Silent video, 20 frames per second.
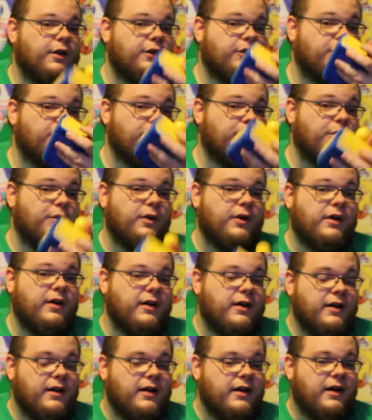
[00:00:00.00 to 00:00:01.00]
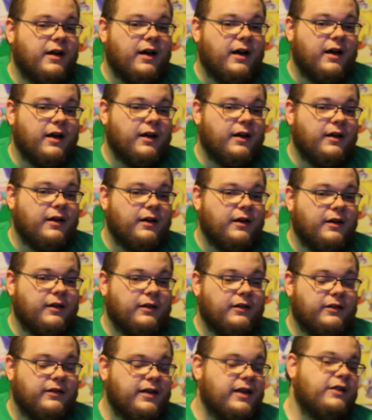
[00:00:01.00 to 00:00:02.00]
So,
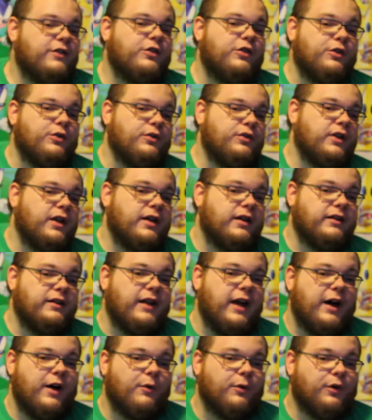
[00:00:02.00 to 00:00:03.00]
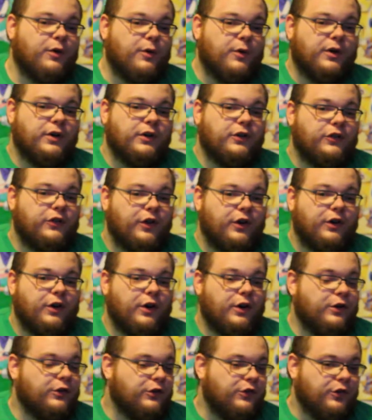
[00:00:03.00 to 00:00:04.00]
stay tuned, and now we're going to start
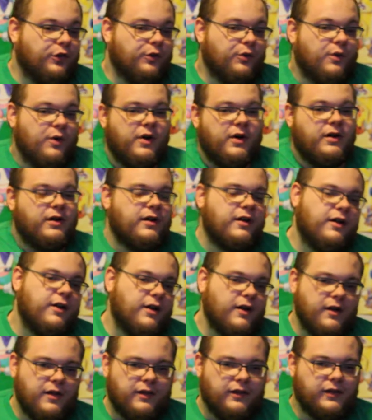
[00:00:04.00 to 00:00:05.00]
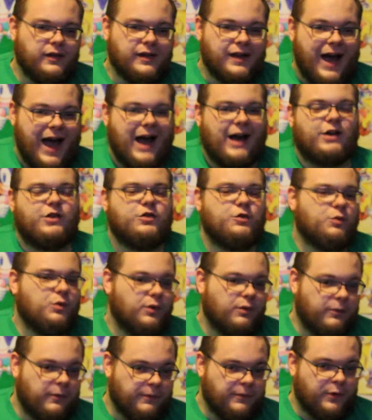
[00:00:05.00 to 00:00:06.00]
on to the
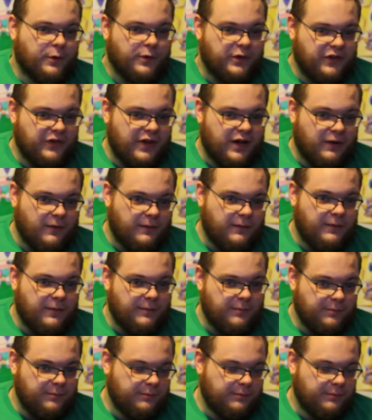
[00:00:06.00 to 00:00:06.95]
actual review itself.